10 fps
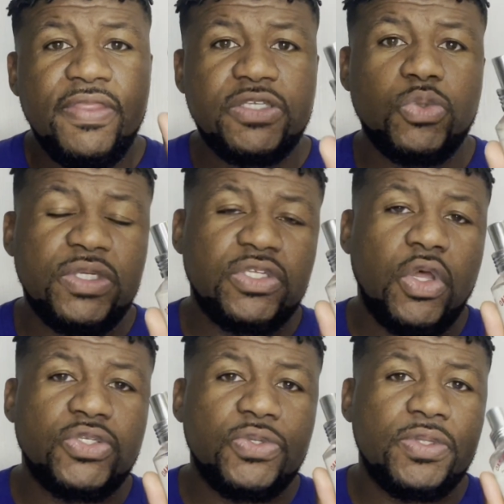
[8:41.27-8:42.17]
this one is
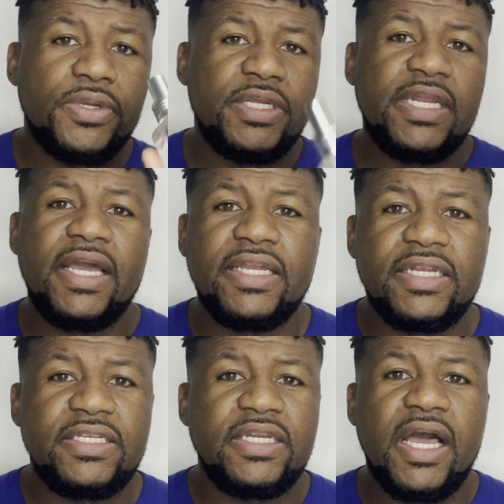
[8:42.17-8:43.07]
also
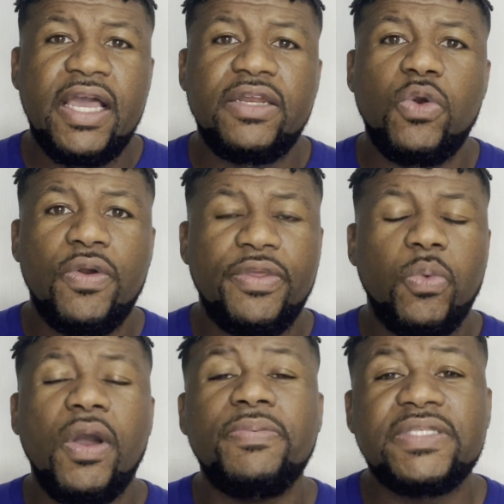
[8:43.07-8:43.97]
$39.99 on their
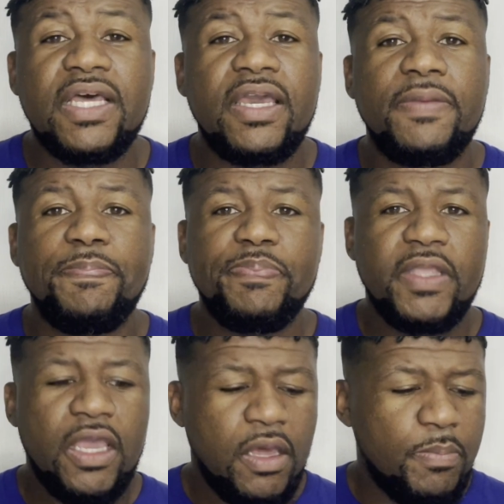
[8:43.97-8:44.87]
website,
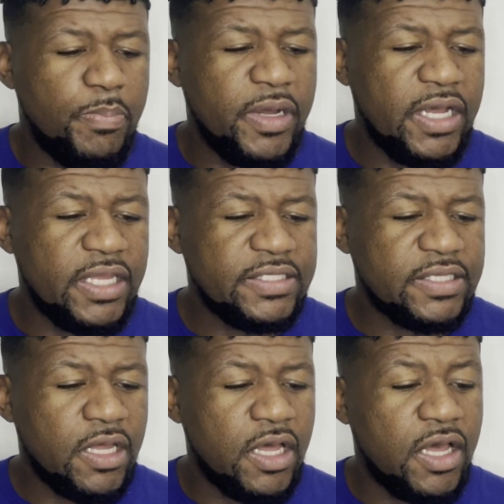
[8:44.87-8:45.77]
but
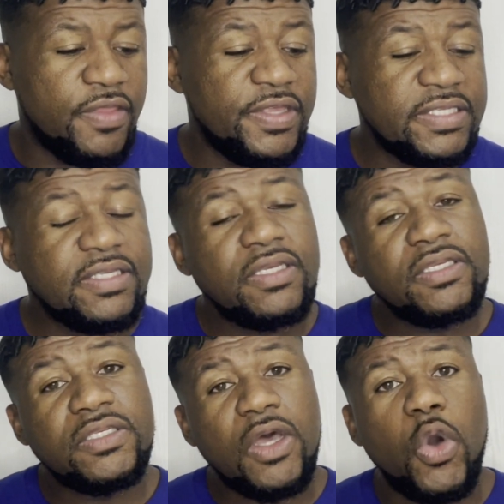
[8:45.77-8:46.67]
this
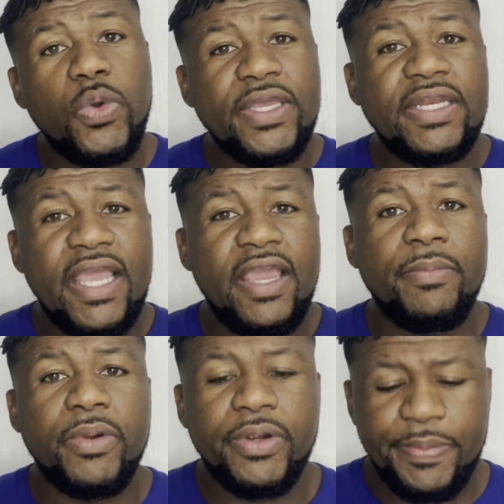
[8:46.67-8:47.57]
is Oak and
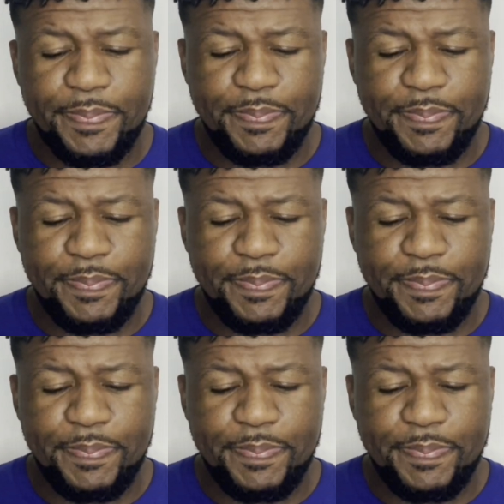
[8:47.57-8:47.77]
Amber.